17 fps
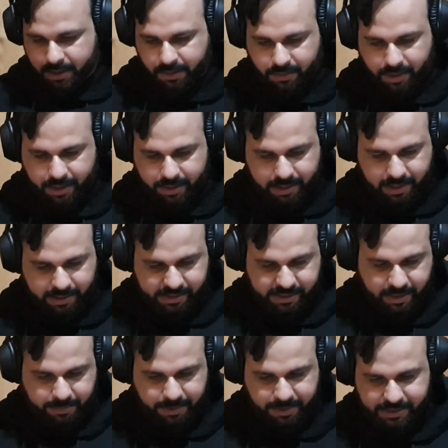Alright, let's
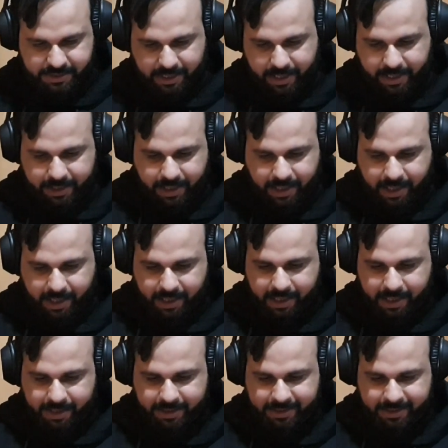keep it aside.
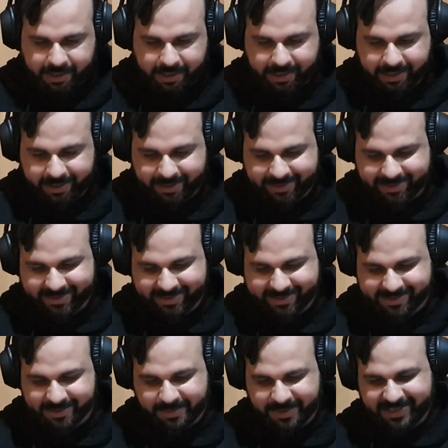And here
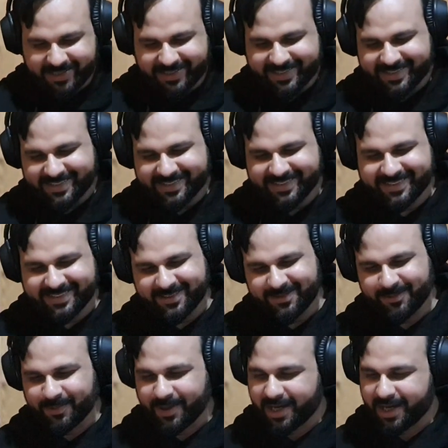is the beast.
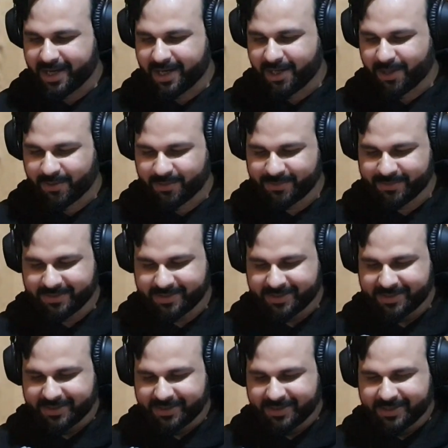Wow.
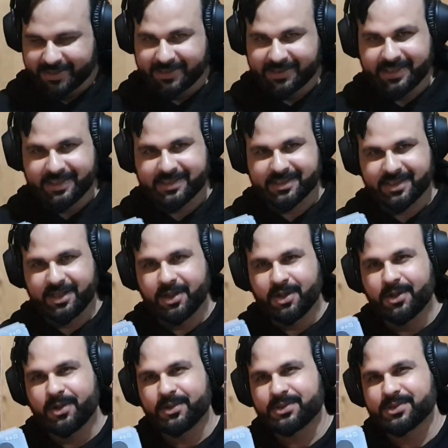This
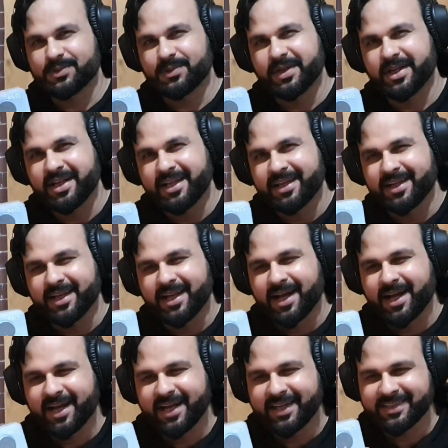looks really
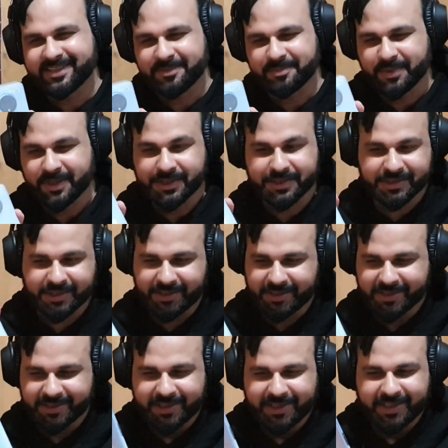nice in
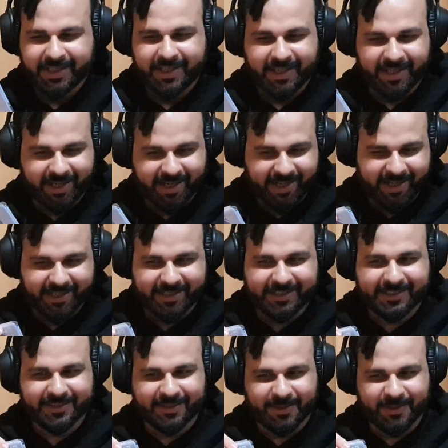person.
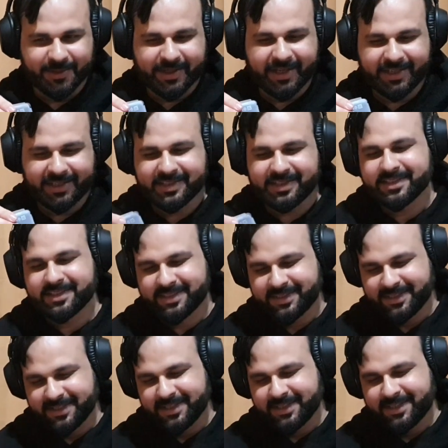And to look at,
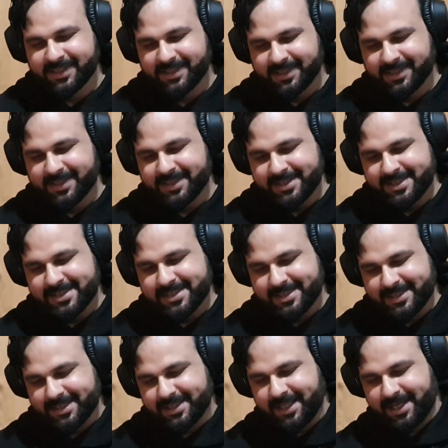
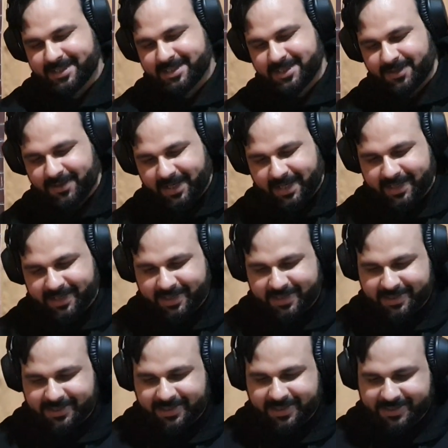let's look at
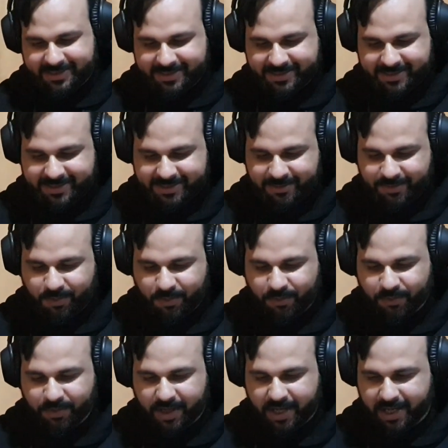it. Yes.
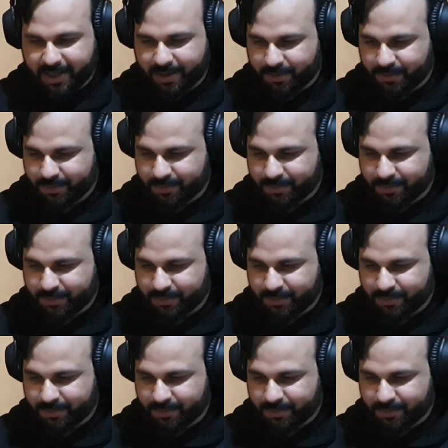Oh wow.